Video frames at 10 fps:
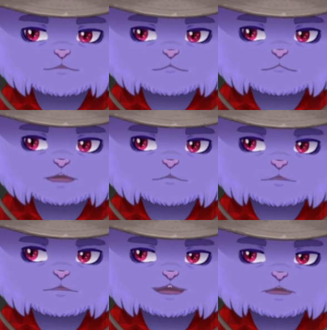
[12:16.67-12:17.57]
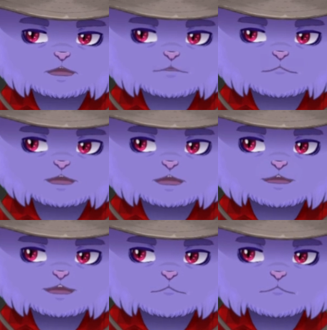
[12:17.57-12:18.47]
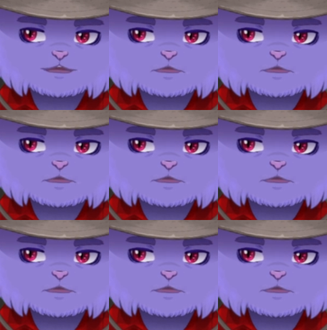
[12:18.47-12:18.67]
But eventually after I went through and gave them all the